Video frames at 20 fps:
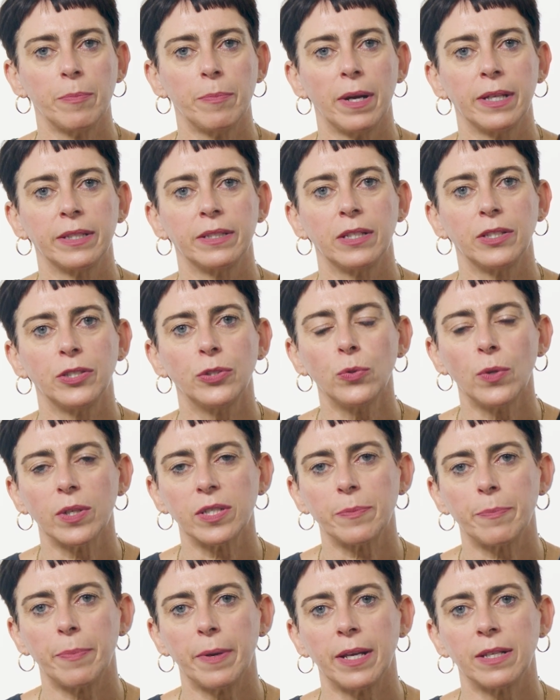by the
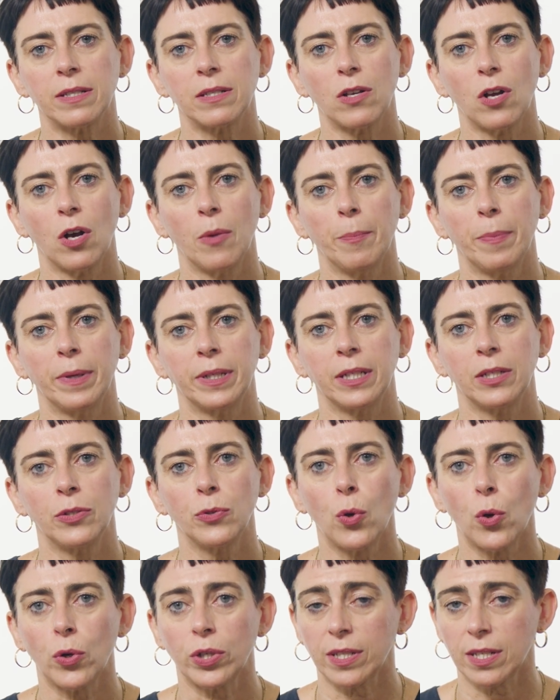US-based company
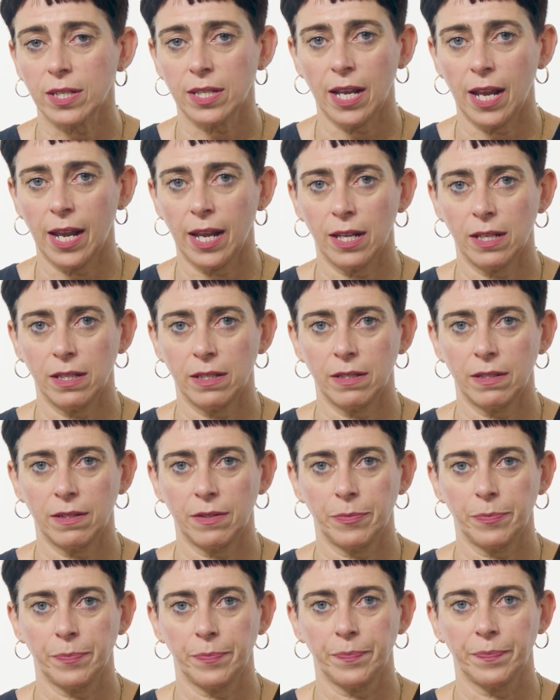North
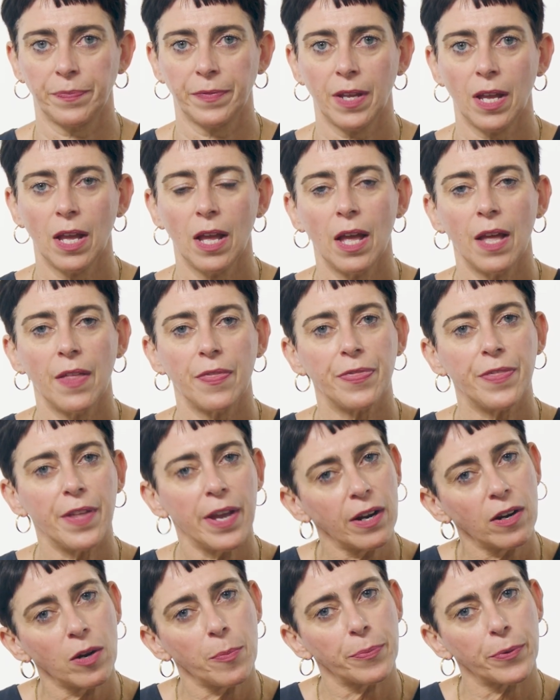Sails.
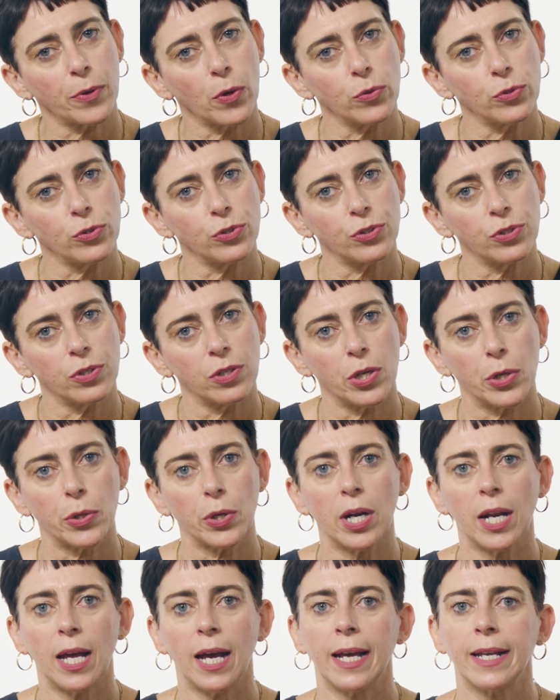Their approach
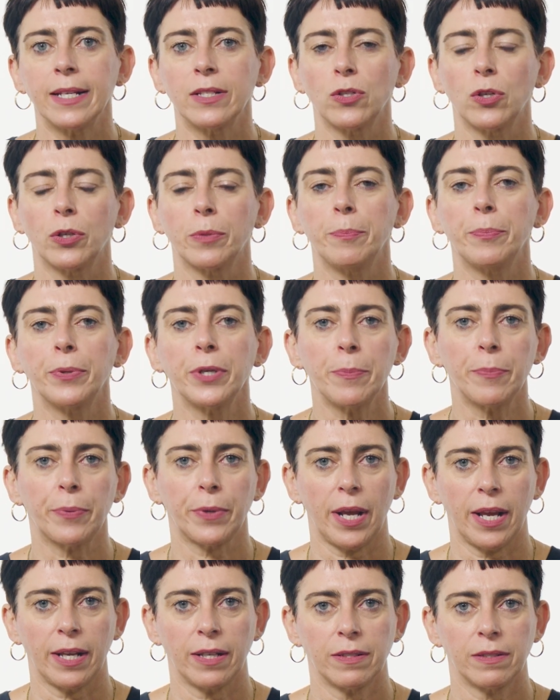relies on
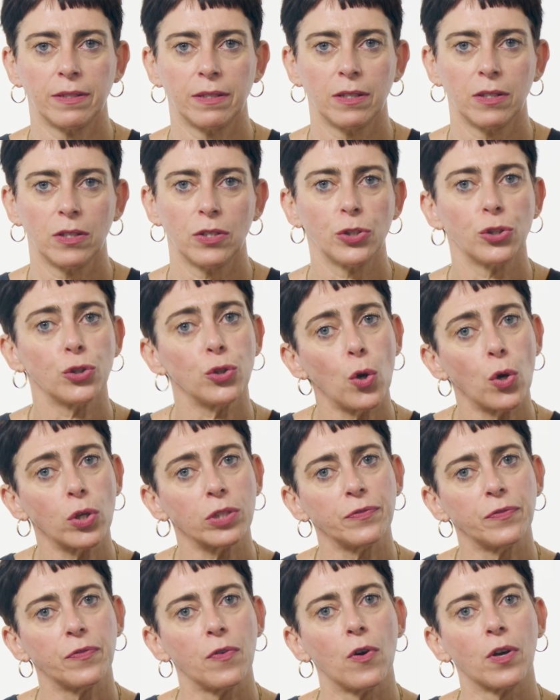prepregs,
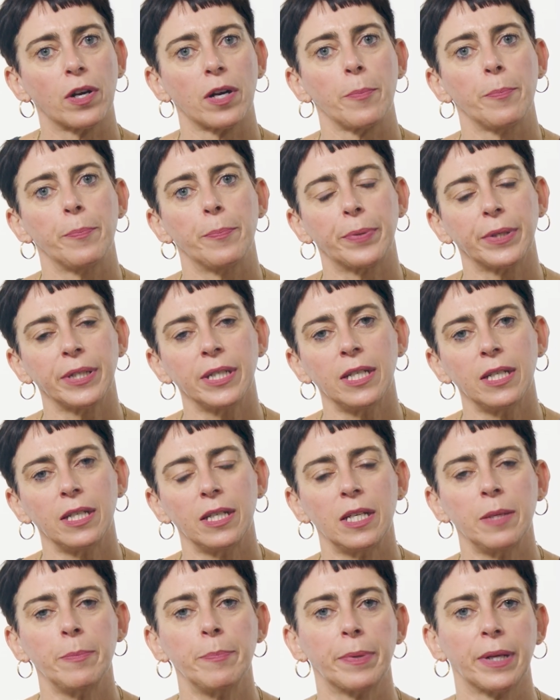short for
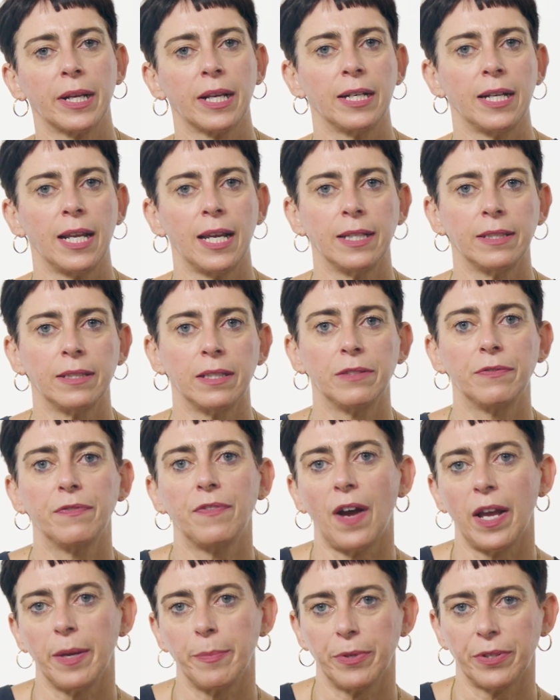pre-impregnated
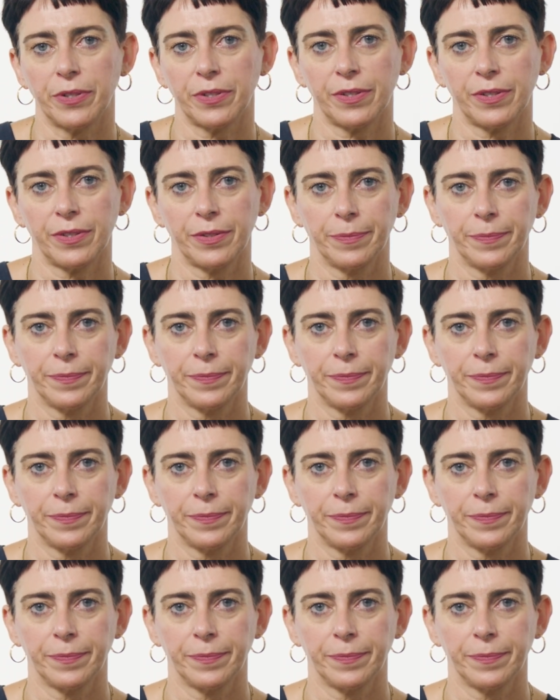fibers.